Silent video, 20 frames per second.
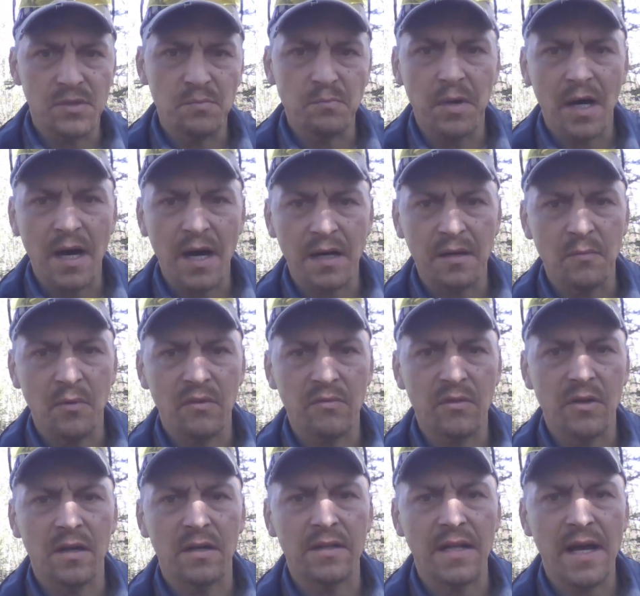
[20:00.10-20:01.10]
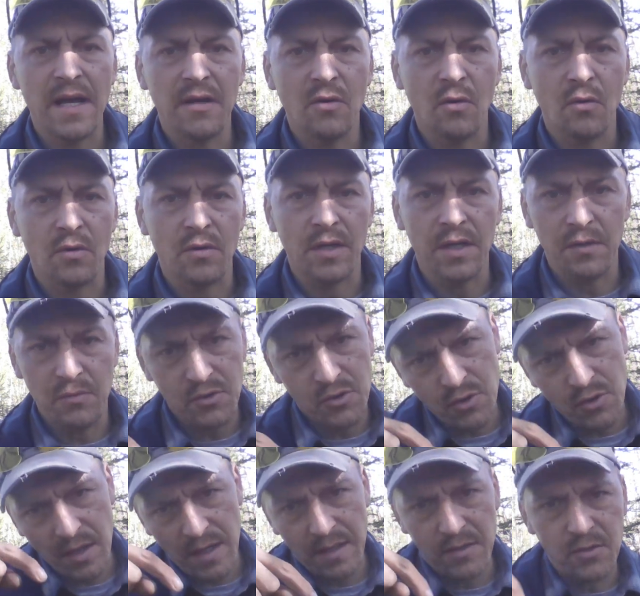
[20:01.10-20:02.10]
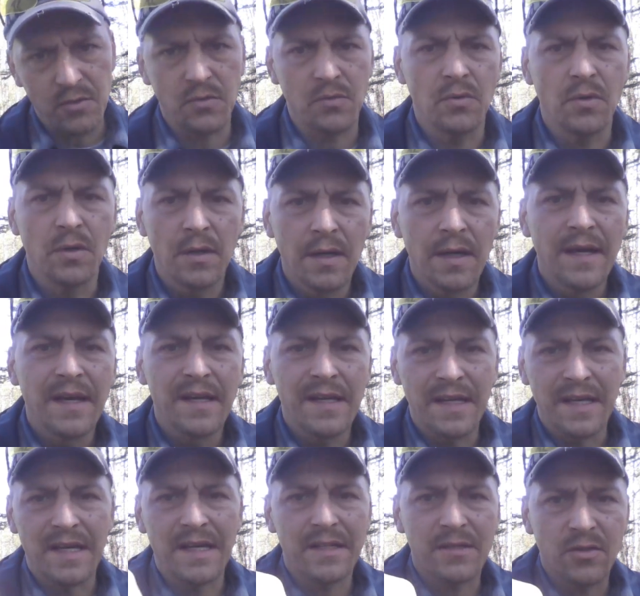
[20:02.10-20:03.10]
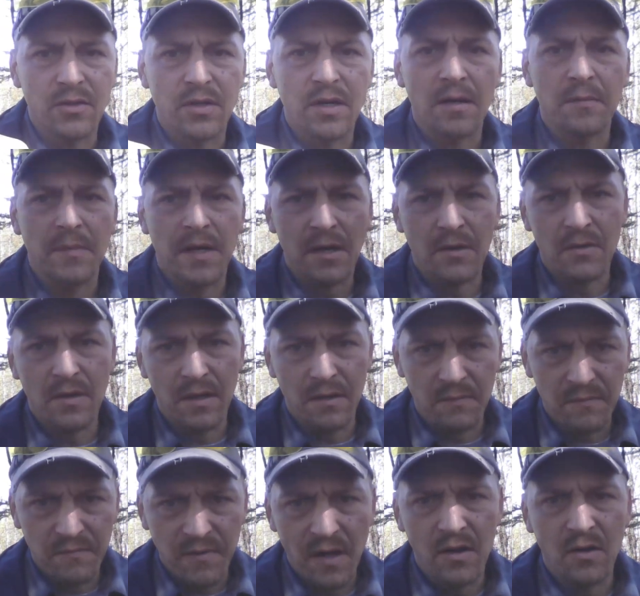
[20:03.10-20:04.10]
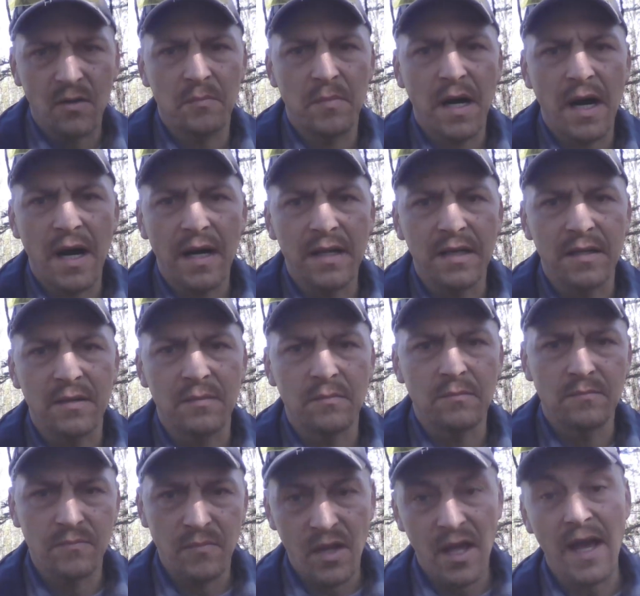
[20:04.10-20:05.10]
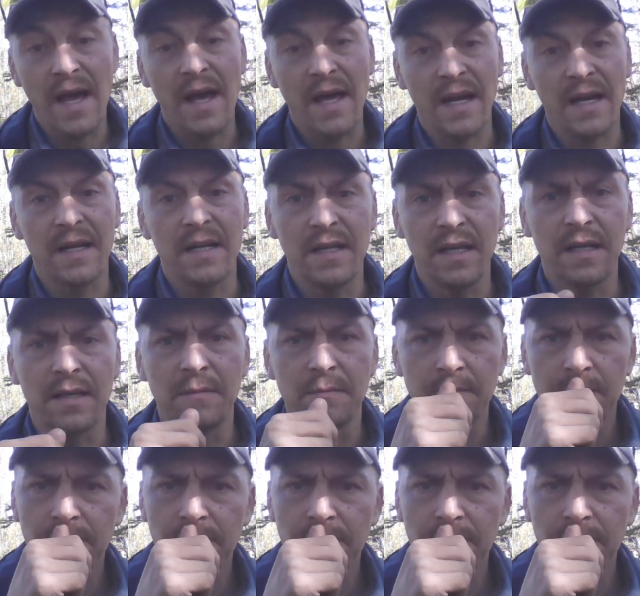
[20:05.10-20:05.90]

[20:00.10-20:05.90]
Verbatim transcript: behind him over on that corner. He was trying to get it to come out and follow behind him, and it did.